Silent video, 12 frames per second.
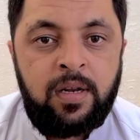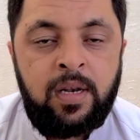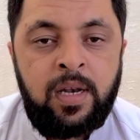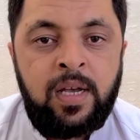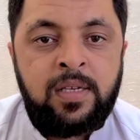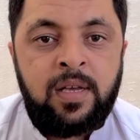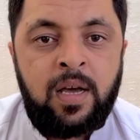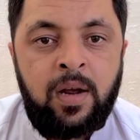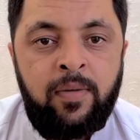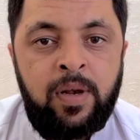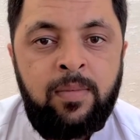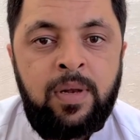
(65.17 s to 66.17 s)
Links are
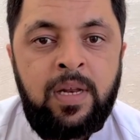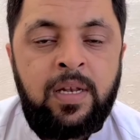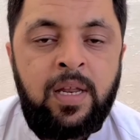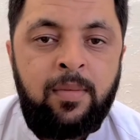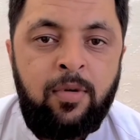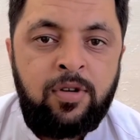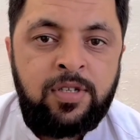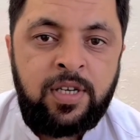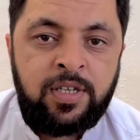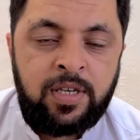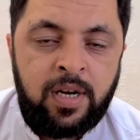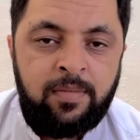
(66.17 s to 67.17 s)
available in the about
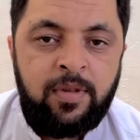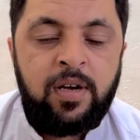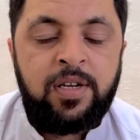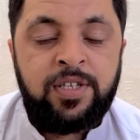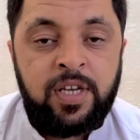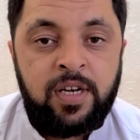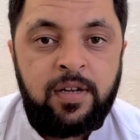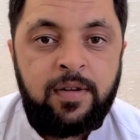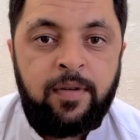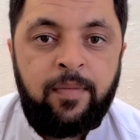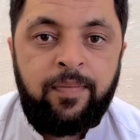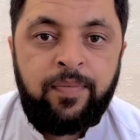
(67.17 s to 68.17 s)
section of the channel.
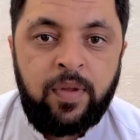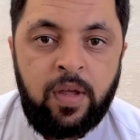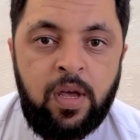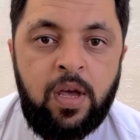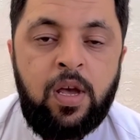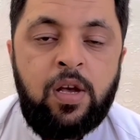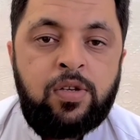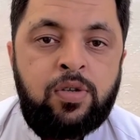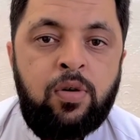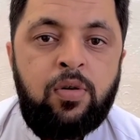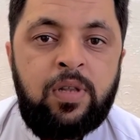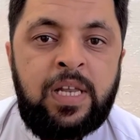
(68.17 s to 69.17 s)

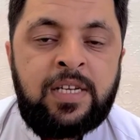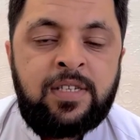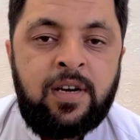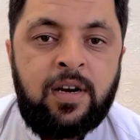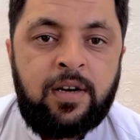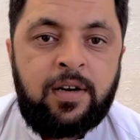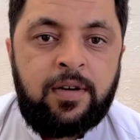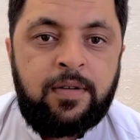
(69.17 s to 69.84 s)
So let's start.